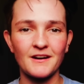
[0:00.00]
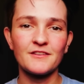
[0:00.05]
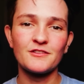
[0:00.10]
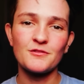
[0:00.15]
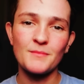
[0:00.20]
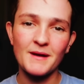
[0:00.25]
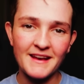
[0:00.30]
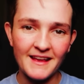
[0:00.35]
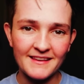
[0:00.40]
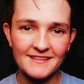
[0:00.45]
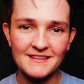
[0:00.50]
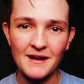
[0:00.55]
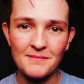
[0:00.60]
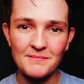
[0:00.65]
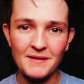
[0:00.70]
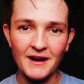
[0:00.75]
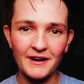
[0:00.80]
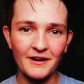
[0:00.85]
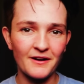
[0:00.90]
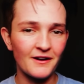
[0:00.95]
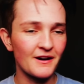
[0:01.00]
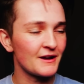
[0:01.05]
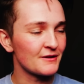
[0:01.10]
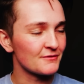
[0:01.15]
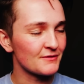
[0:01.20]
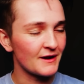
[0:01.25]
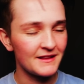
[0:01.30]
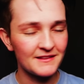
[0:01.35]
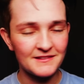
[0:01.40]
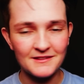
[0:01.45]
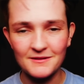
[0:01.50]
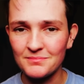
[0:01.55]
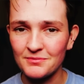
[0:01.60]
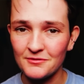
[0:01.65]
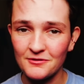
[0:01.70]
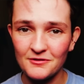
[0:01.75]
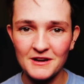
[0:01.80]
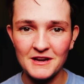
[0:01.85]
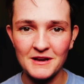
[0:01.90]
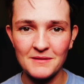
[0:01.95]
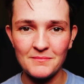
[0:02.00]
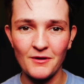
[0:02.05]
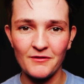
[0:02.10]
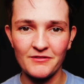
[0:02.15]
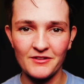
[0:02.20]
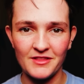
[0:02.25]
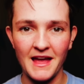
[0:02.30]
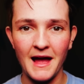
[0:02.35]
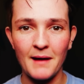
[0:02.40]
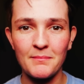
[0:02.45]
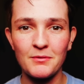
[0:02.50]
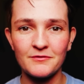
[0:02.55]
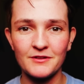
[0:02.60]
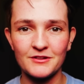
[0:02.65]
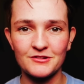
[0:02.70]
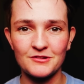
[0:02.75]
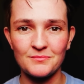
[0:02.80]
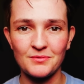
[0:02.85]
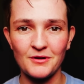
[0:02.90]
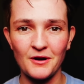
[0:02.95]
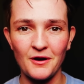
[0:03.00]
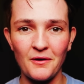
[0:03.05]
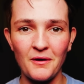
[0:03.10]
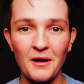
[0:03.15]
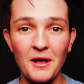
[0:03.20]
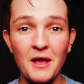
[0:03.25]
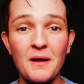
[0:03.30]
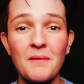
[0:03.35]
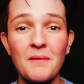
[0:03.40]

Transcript: All right, so my desktop monitor, it reigns supreme over the Apple Vision Pro,